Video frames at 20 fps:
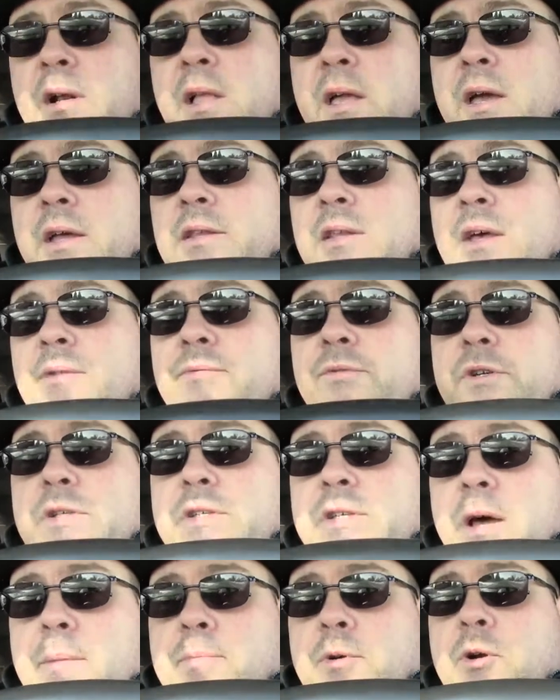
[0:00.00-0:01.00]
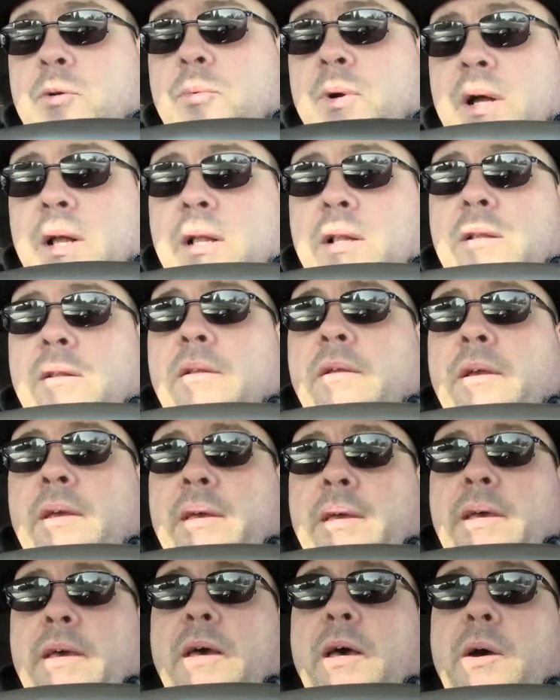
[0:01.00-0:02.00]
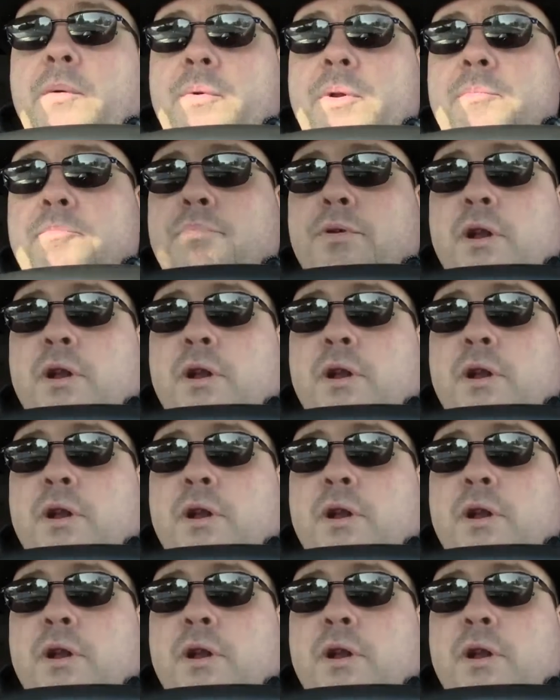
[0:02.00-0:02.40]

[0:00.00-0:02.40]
And then for supper, well, we'd